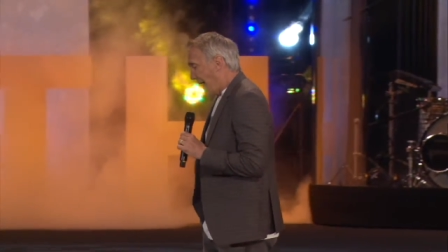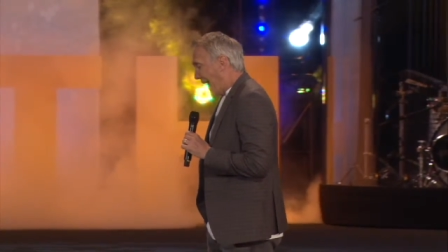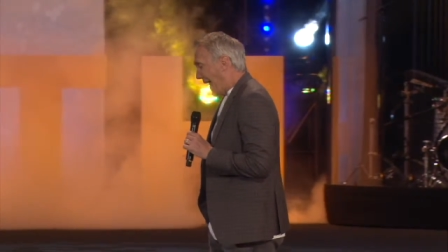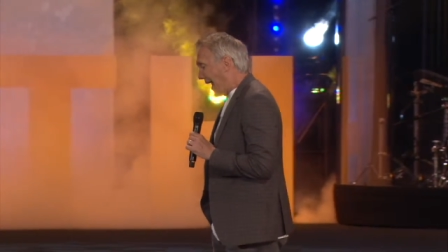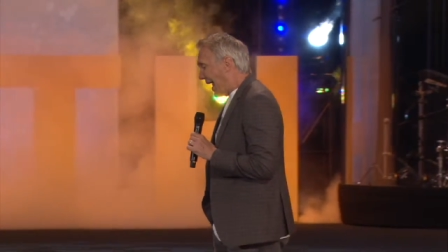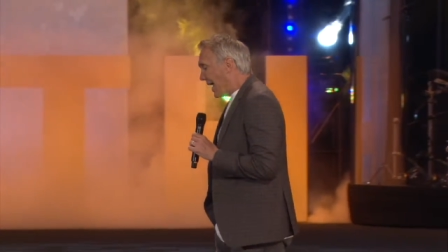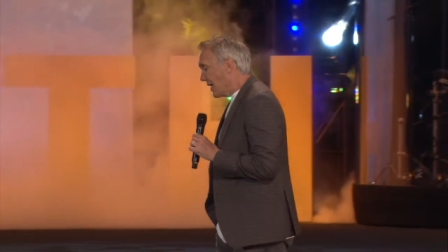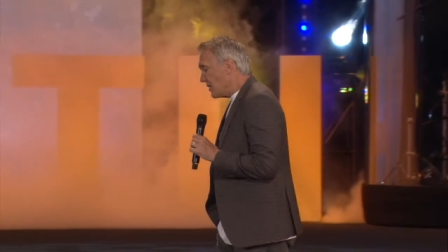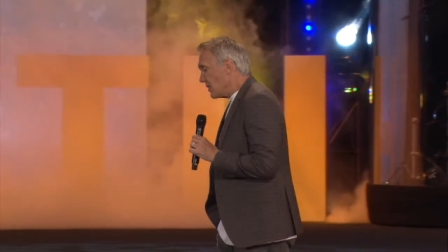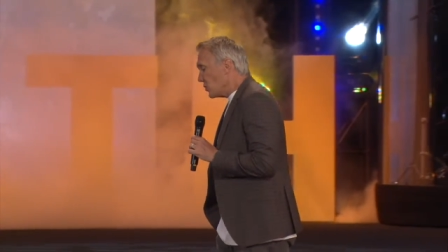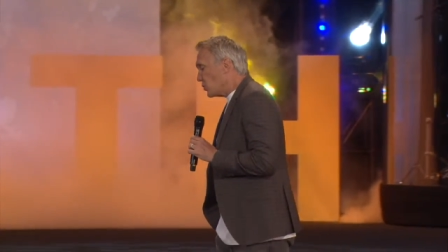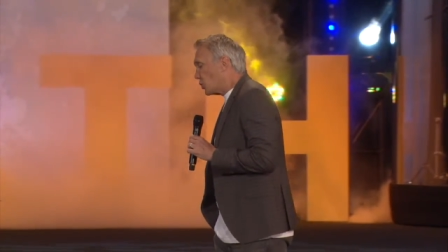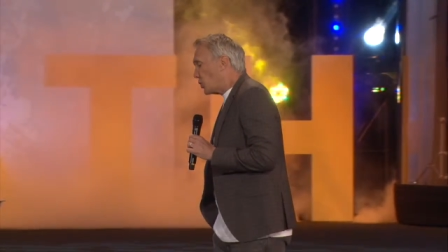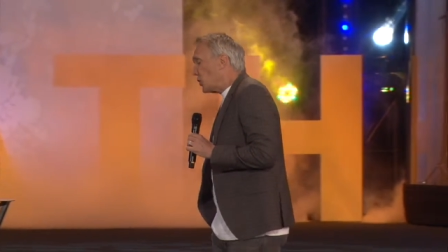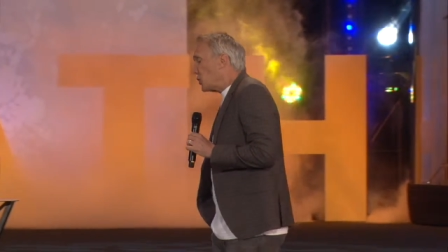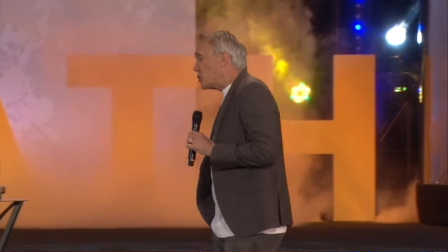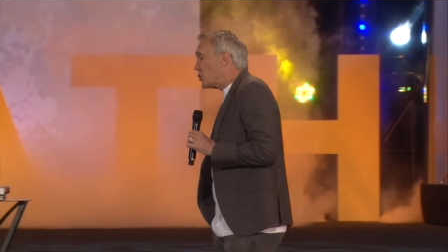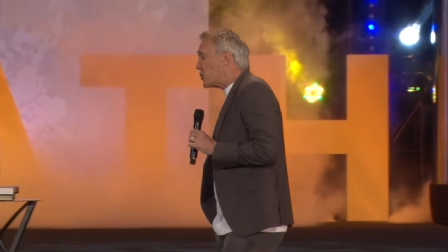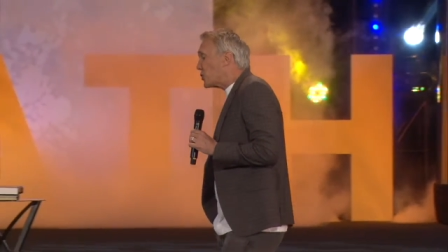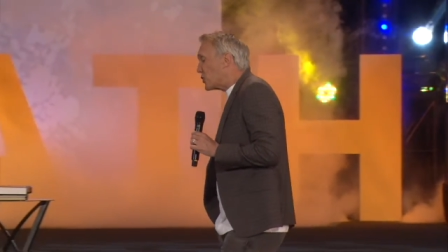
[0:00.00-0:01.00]
And
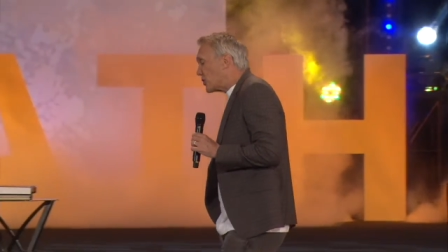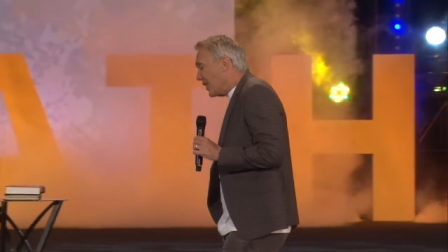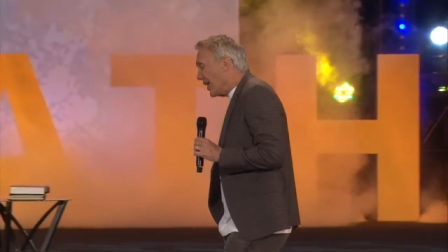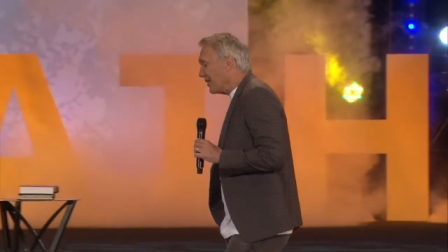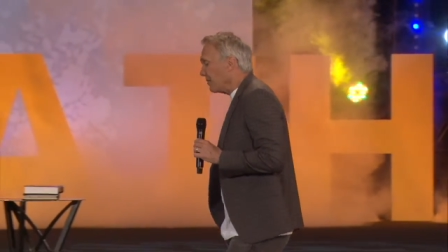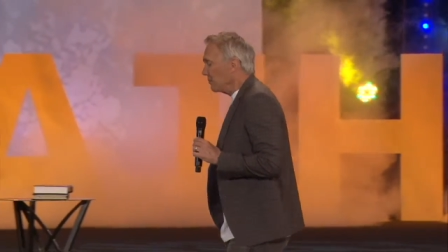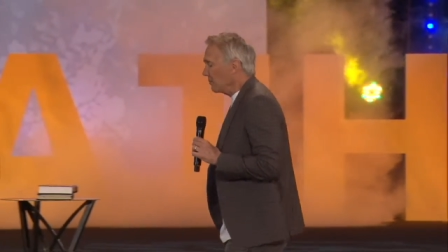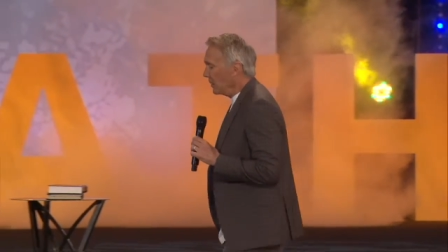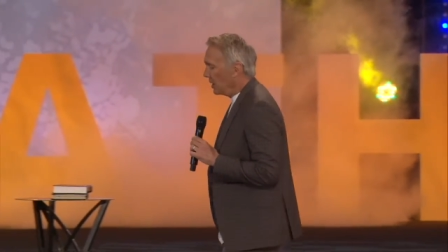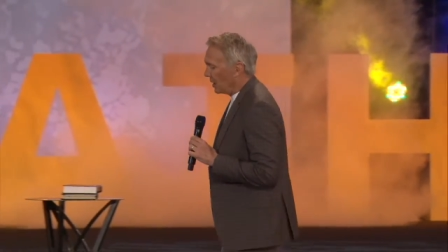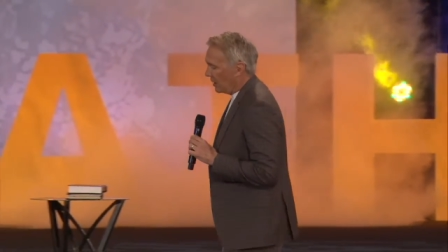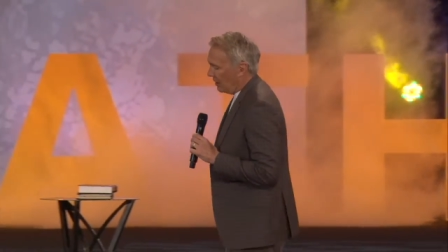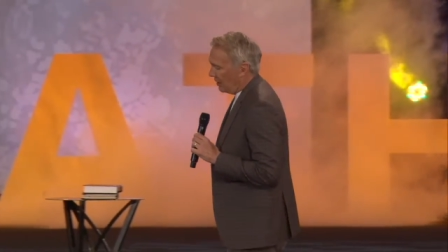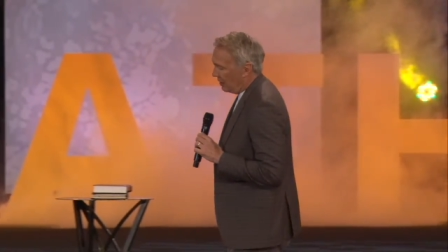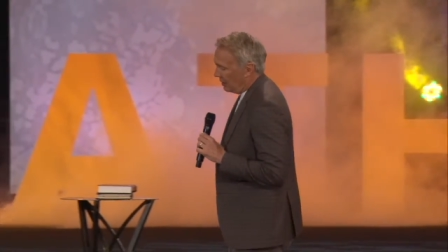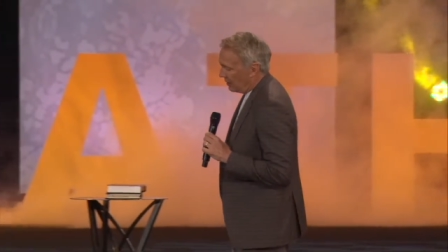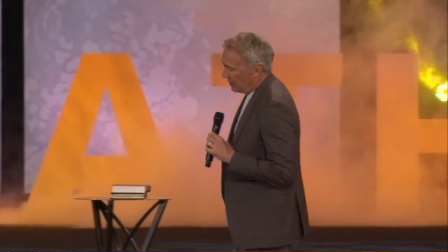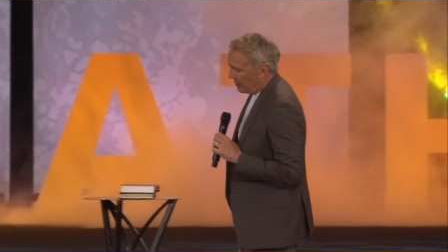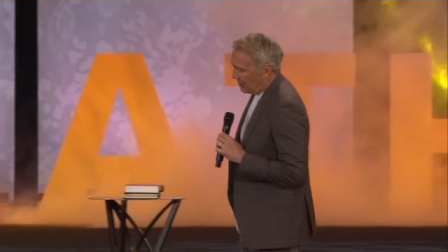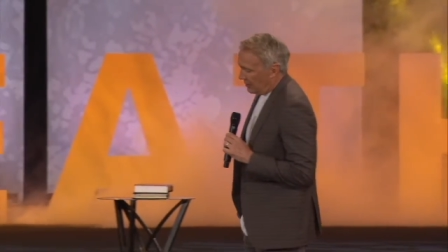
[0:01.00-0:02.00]
she sent
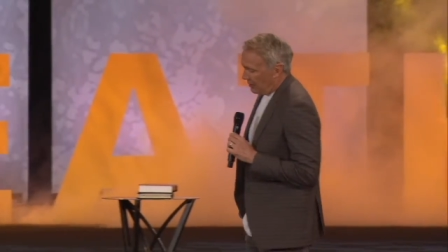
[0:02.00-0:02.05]
me